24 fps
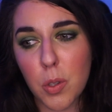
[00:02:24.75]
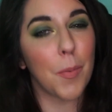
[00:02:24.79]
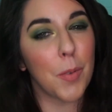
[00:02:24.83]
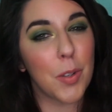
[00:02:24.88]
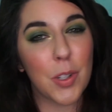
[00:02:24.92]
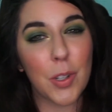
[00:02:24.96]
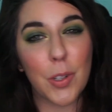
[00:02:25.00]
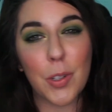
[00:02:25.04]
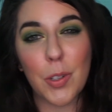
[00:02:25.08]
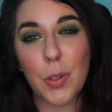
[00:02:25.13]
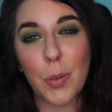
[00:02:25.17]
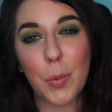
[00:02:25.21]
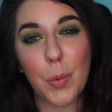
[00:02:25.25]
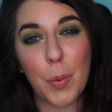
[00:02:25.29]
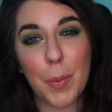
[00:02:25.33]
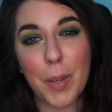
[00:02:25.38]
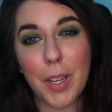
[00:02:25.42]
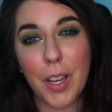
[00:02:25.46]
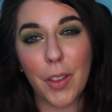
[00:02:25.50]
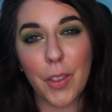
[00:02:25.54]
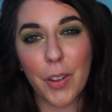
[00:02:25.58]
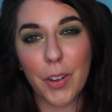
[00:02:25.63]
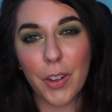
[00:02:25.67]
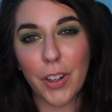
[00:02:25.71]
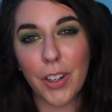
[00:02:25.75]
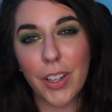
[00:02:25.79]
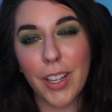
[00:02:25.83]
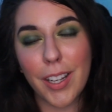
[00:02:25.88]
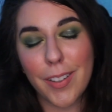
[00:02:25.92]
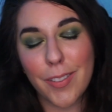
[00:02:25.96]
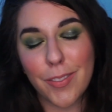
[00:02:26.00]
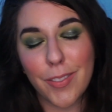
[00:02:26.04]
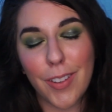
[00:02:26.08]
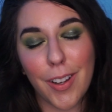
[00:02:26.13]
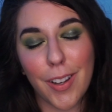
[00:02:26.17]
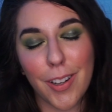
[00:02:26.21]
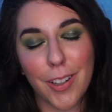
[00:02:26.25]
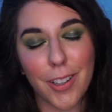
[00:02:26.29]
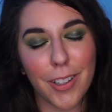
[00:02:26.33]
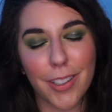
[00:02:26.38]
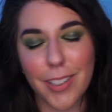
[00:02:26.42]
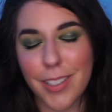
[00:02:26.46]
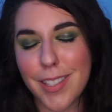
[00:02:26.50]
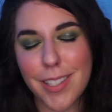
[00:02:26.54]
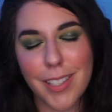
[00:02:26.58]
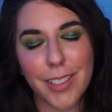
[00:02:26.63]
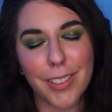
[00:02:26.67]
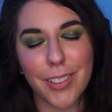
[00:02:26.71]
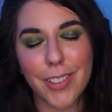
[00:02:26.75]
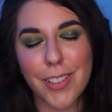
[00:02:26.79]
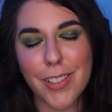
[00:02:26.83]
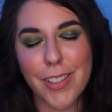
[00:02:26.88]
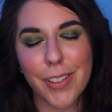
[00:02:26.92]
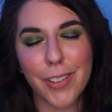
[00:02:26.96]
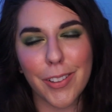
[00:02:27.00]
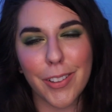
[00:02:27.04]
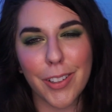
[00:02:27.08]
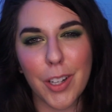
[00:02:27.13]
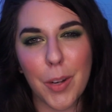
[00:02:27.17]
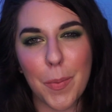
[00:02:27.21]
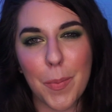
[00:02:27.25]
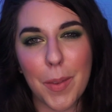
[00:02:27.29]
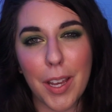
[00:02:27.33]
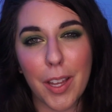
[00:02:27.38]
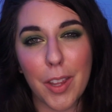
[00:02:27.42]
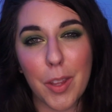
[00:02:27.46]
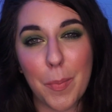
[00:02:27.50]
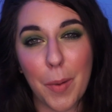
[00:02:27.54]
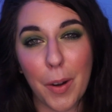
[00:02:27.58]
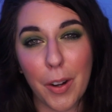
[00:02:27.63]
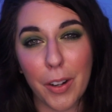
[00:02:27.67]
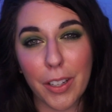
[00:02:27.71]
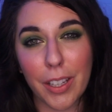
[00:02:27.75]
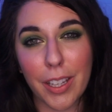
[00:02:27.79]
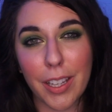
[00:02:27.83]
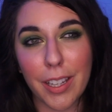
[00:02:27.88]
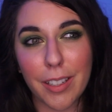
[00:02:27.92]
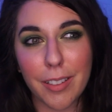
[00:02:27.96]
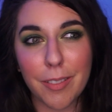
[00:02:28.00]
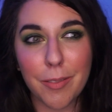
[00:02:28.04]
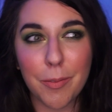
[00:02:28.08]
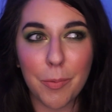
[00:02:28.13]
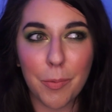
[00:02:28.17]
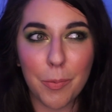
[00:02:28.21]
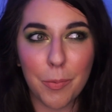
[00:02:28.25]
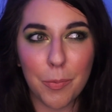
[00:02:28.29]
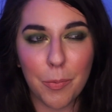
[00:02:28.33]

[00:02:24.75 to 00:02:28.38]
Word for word: So I'm sure there will be other or concealers that are going to be on the market